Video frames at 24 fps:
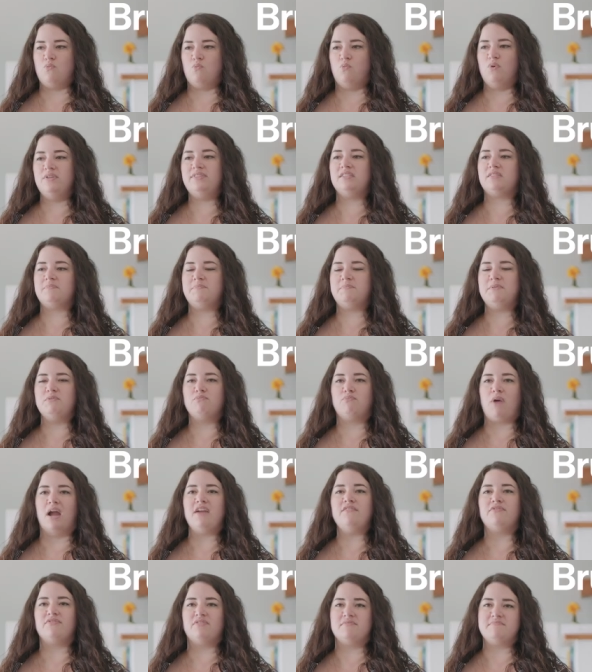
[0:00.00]
would this be
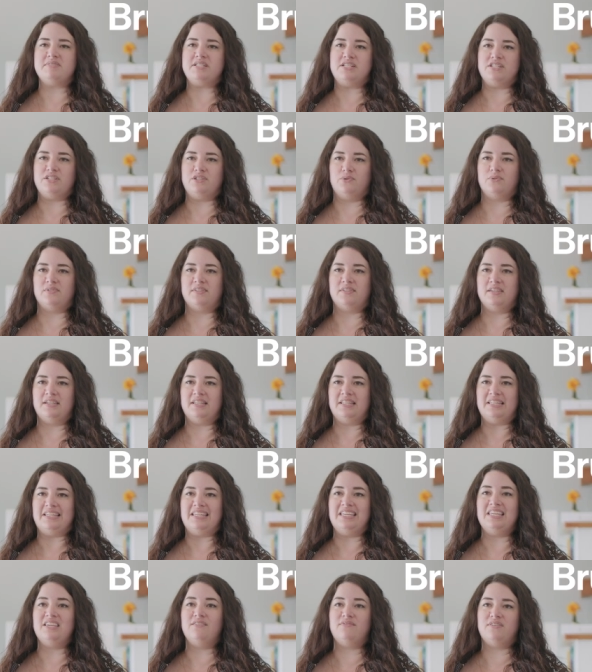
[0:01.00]
right for me to use
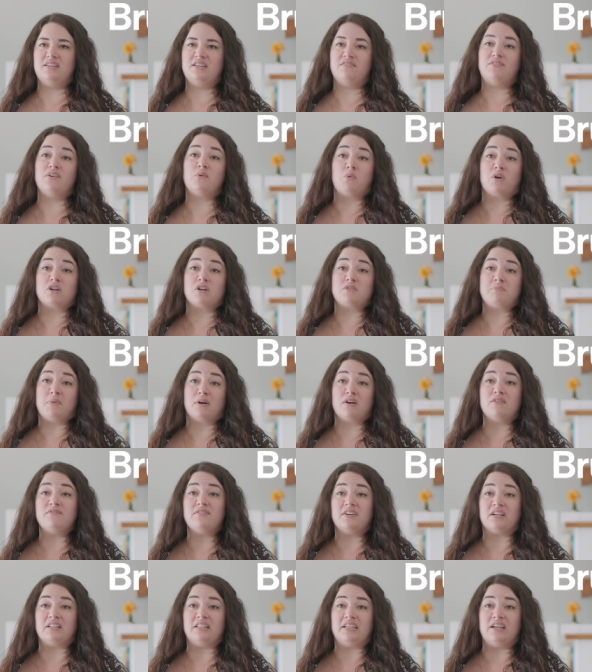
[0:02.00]
it, even if it worked
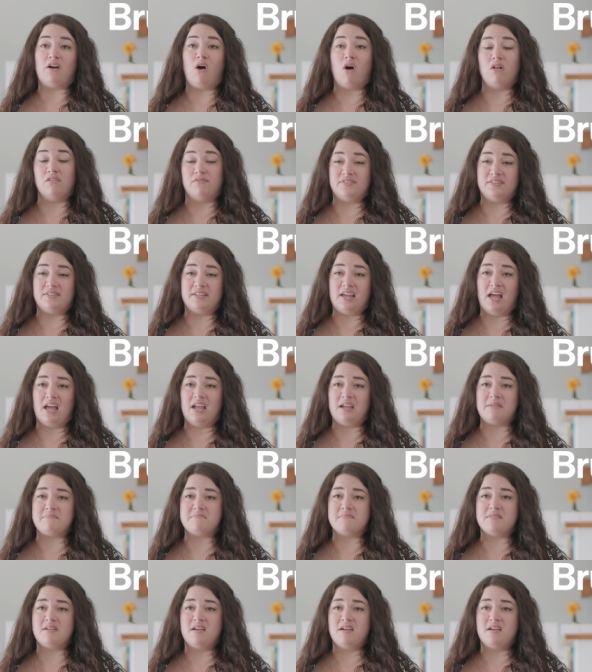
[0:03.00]
perfectly all of the time?